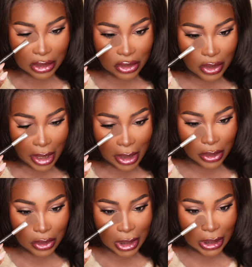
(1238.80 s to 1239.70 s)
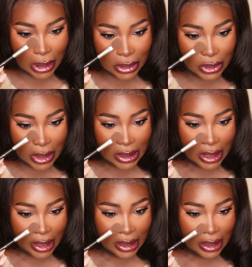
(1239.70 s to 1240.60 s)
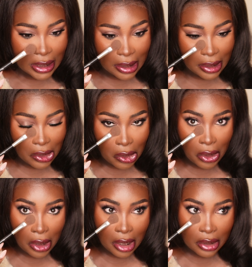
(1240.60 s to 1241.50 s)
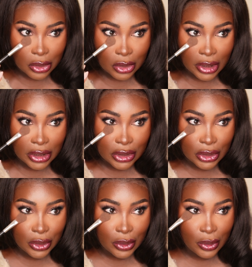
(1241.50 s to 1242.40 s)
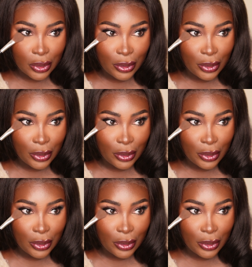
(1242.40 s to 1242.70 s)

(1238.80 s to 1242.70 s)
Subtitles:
tread lightly. Just going to,